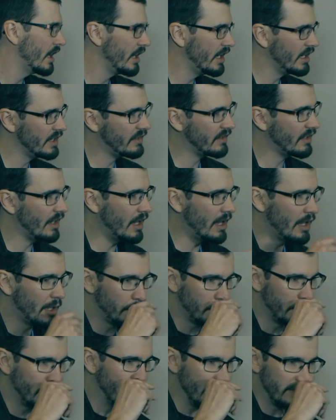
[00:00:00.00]
It's
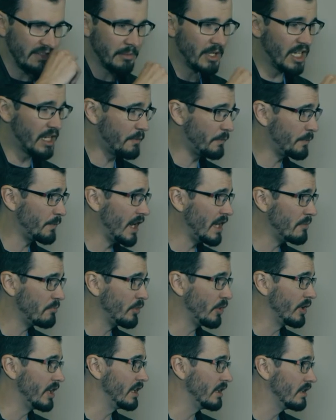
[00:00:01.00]
about a frat
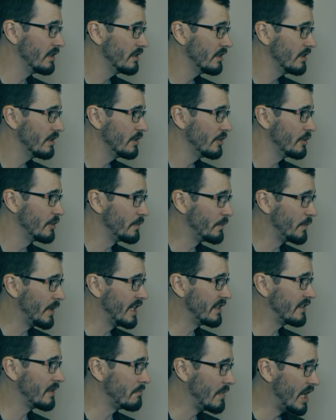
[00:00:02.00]
boy who
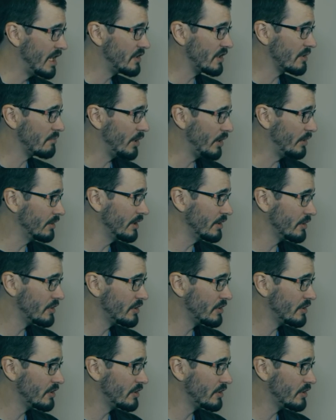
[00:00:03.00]
finds a magic polo